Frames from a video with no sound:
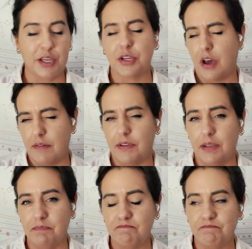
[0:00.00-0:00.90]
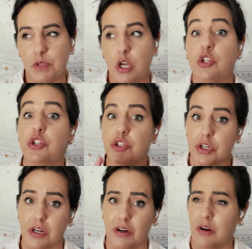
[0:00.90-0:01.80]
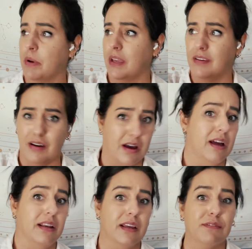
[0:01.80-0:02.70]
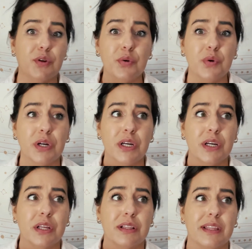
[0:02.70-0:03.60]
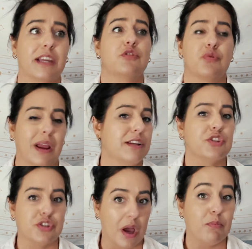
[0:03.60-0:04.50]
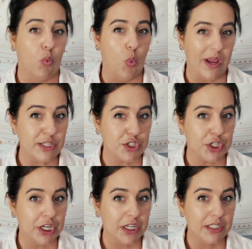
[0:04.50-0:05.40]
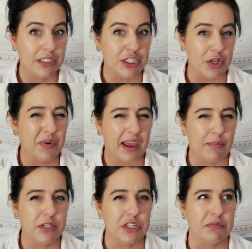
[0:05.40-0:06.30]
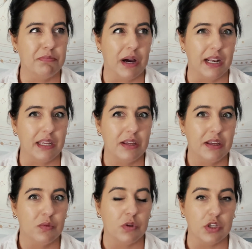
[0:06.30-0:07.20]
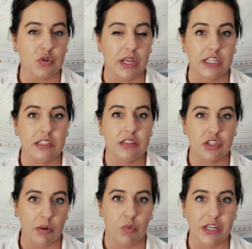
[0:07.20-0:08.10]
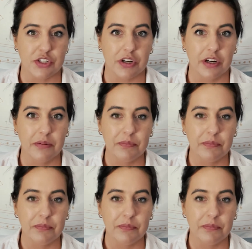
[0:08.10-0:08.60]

Coffee, sugar. Oh my God. Have you like tried to stop white sugar? Do you know what happens to your body when you try to stop white sugar?